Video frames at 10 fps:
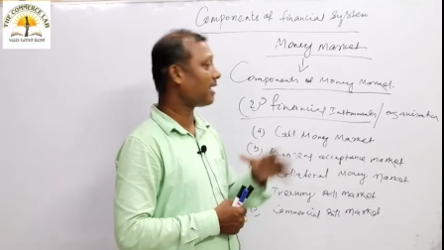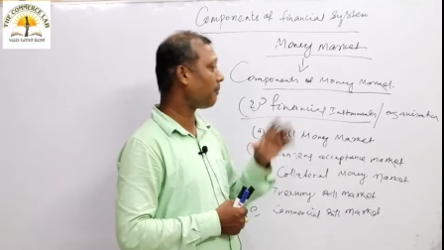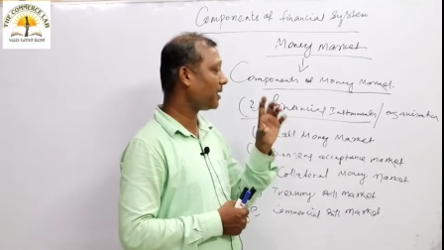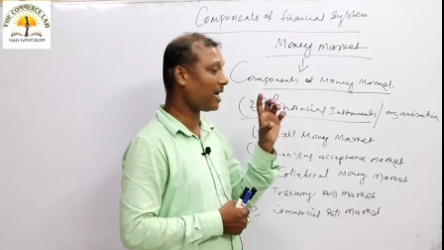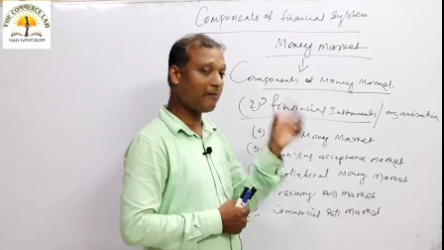
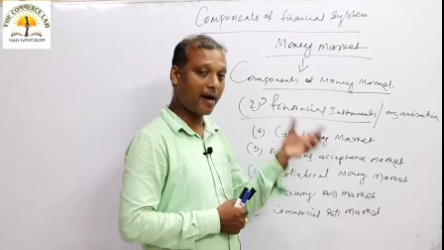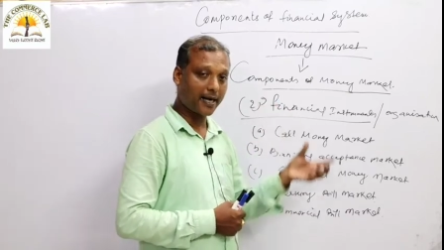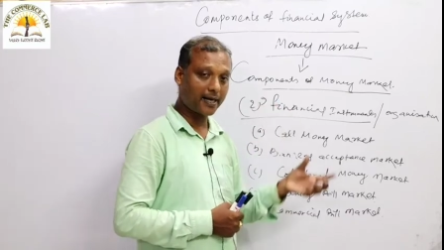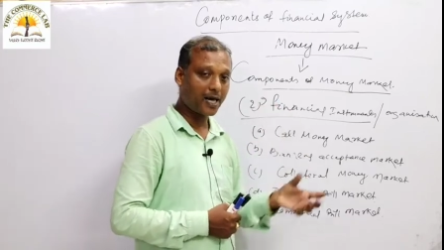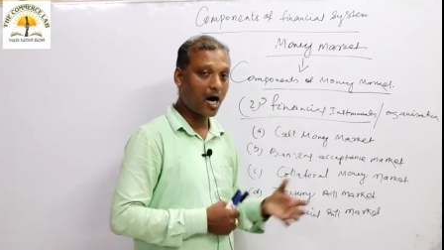Capital
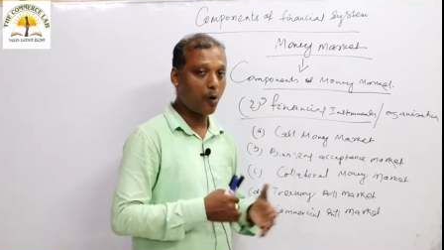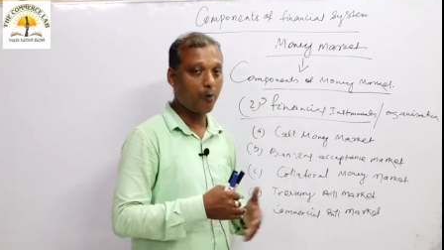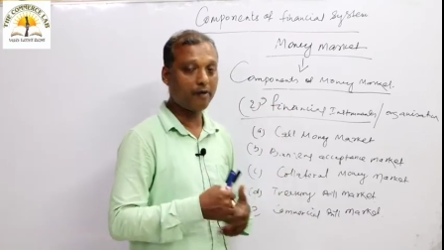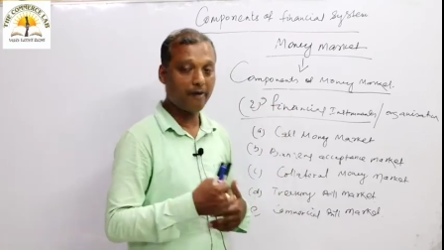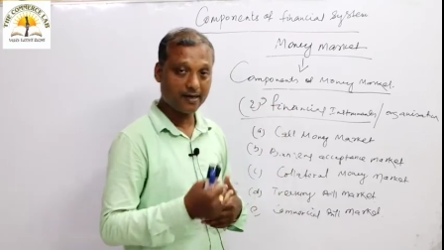market,
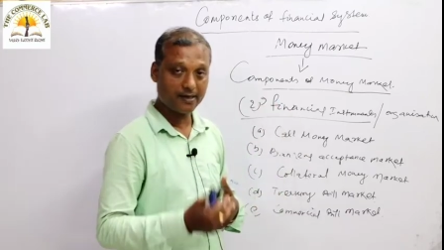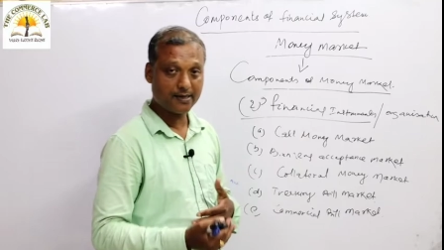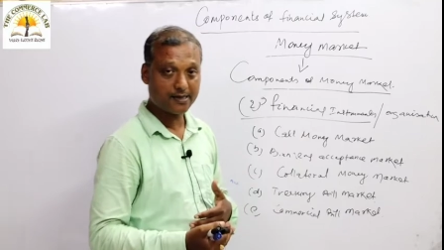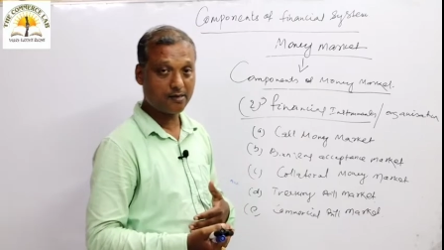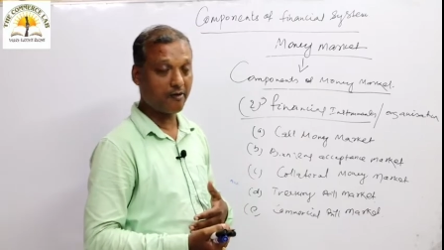how it
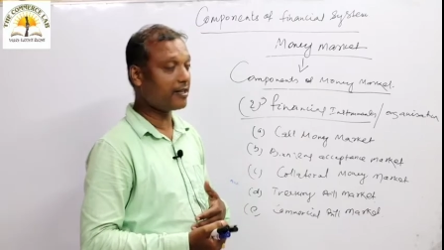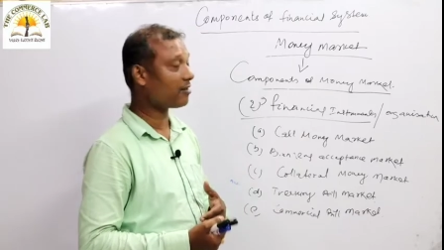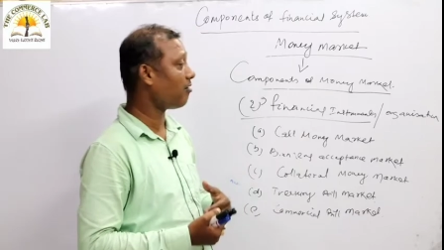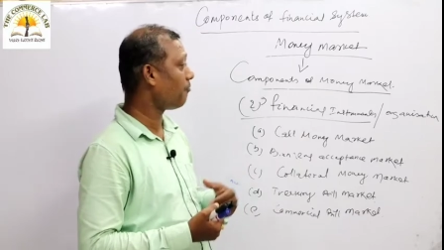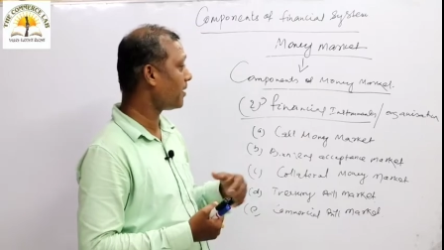functions, what are
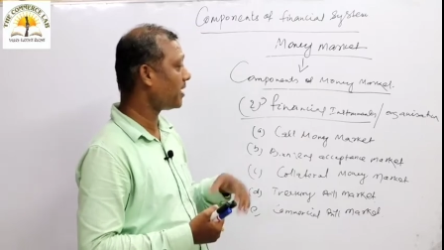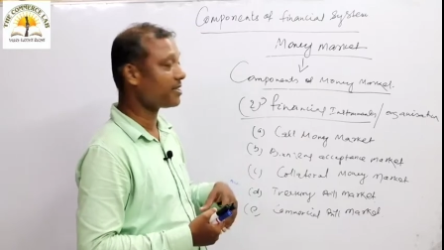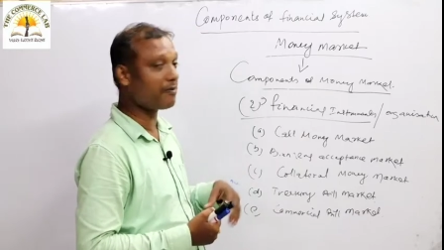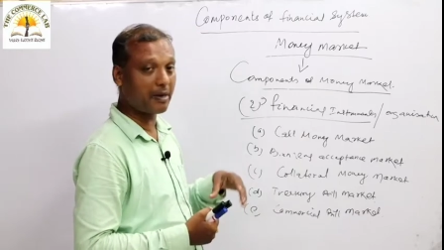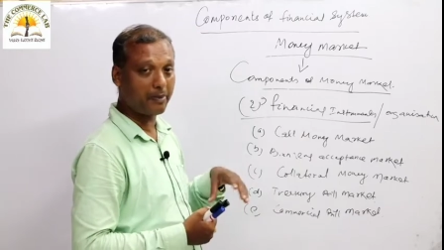the
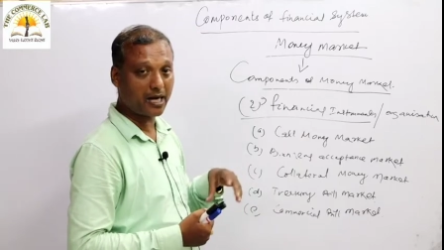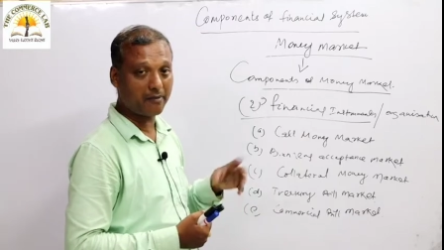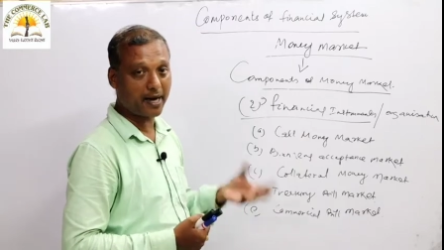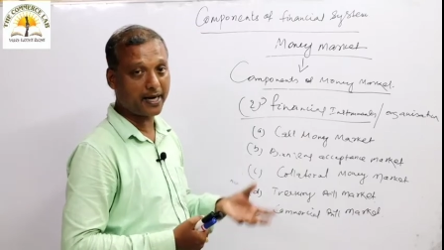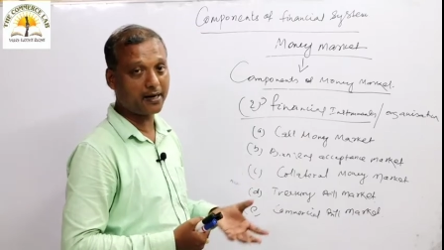components of capital
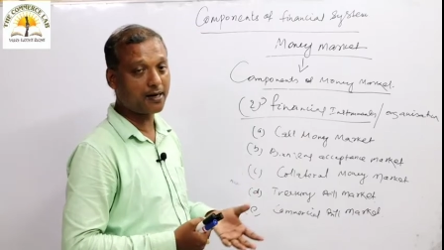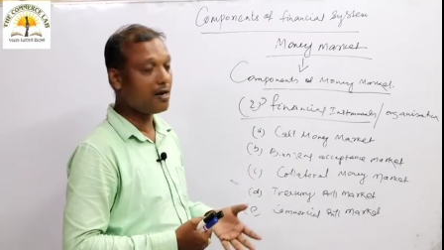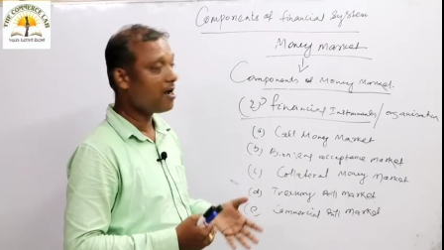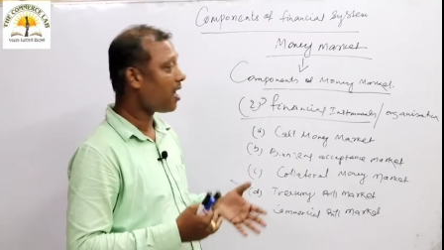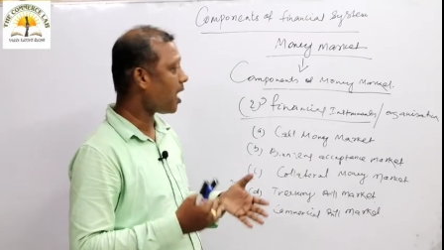market,
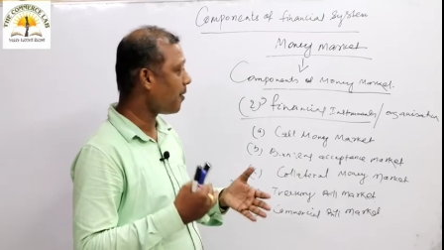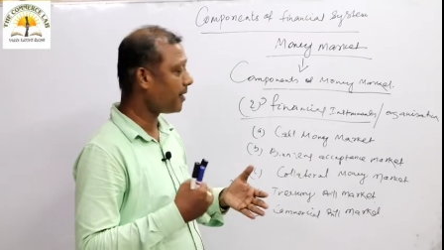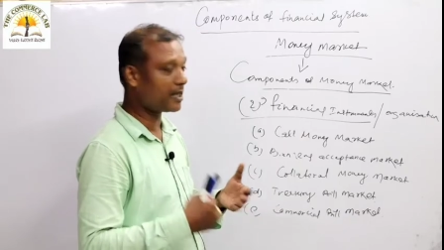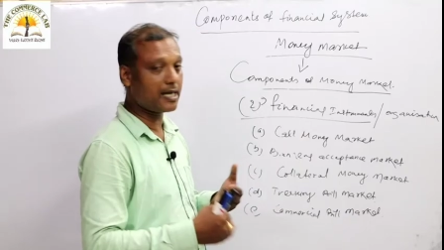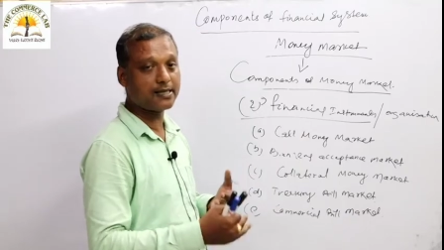how
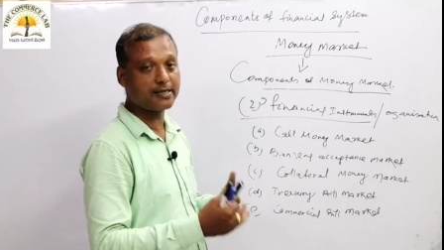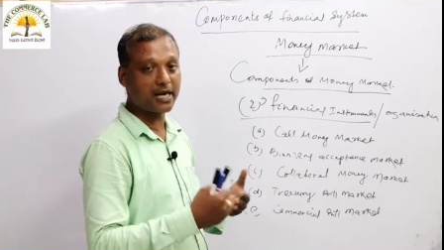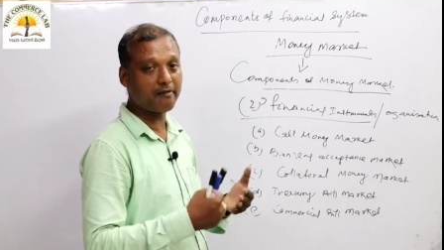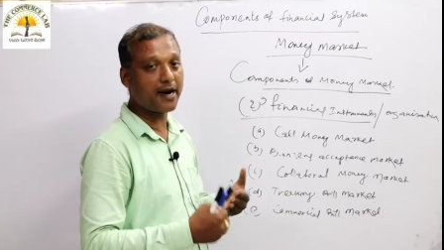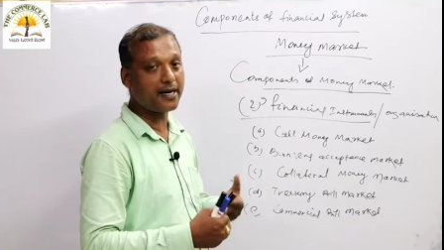it runs
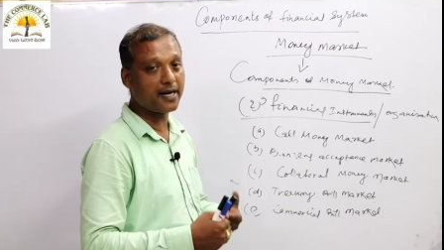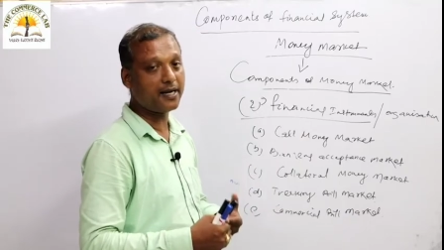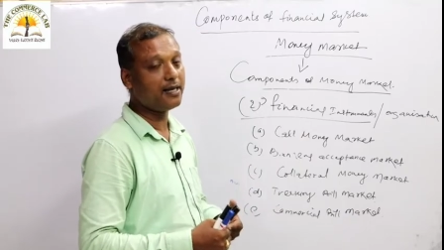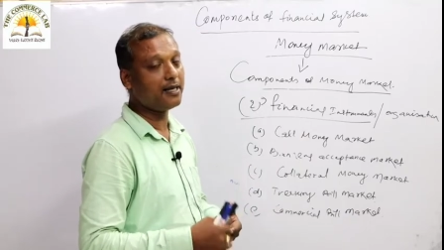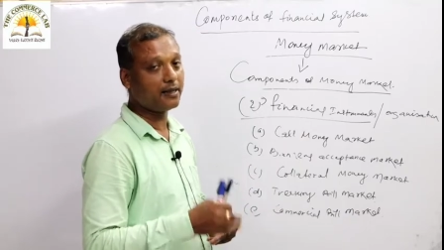day by
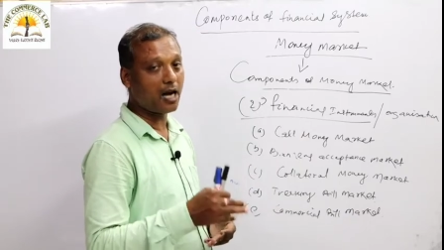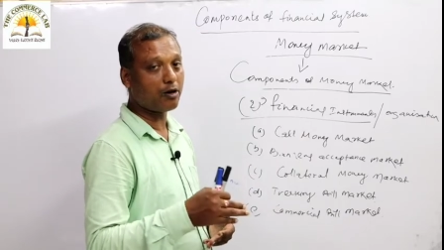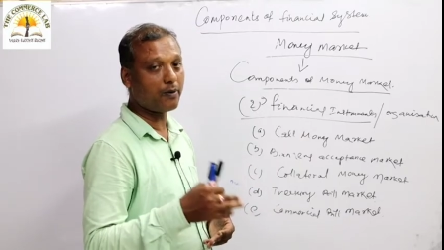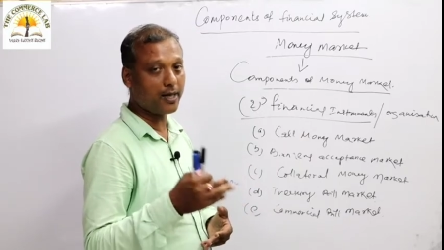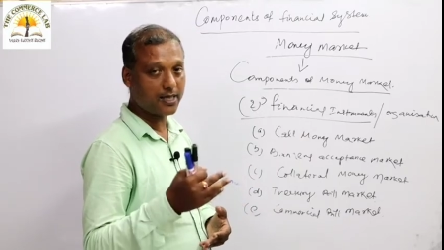day,
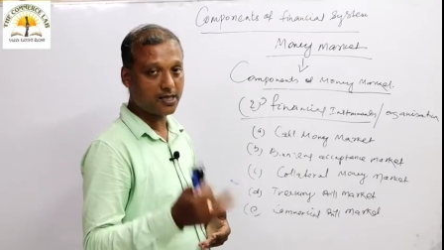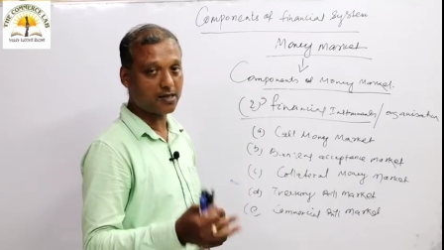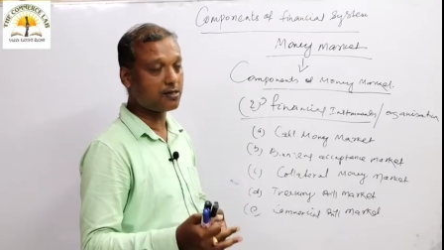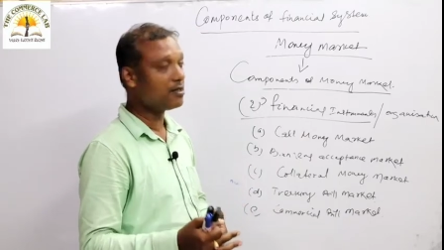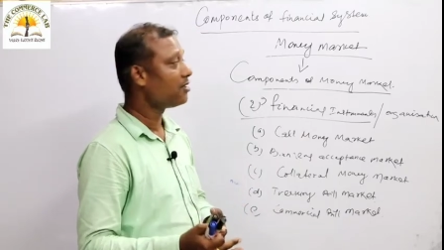that we will discuss.